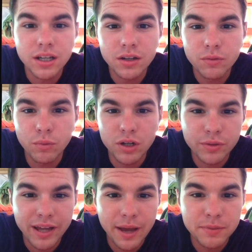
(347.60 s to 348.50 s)
what
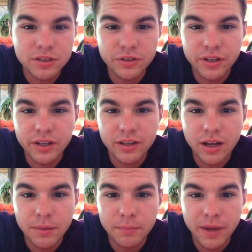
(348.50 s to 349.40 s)
happens during
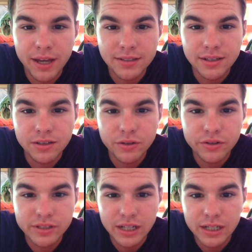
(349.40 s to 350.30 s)
mass at Notre
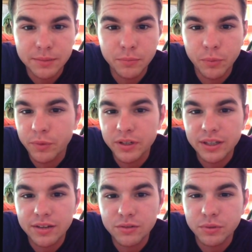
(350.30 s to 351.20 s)
Dame. We weren't
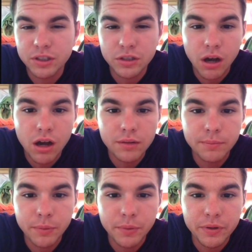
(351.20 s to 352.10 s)
allowed to really talk,
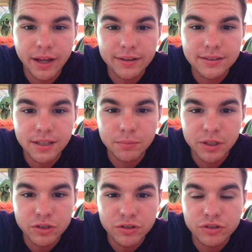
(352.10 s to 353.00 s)
but we were allowed to take
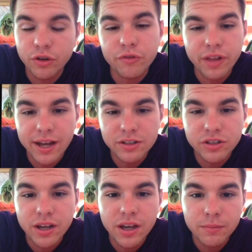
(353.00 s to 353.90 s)
pictures, no flash,
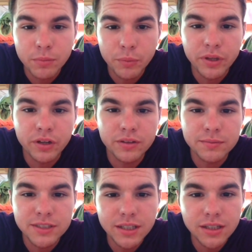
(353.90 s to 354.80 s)
but we heard them
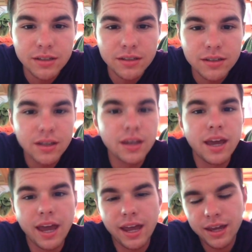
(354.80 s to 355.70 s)
singing,
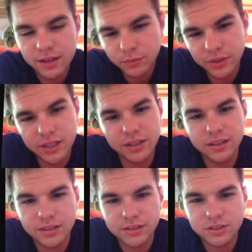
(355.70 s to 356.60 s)
and
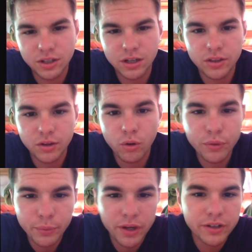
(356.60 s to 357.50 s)
we saw the holy
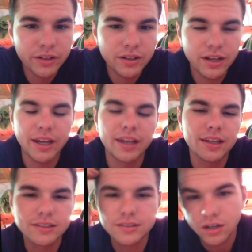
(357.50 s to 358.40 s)
water
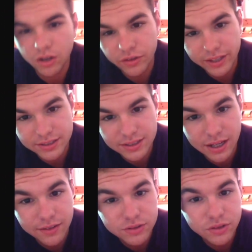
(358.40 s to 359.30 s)
and all that
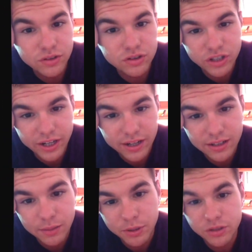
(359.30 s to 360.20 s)
stuff, so you can check out a
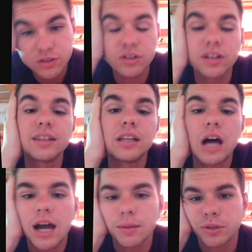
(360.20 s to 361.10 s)
lot of pictures. Took a
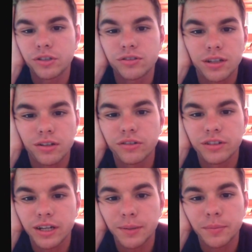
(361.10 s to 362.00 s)
lot of pictures at Notre
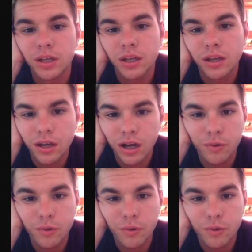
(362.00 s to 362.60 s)
Dame. We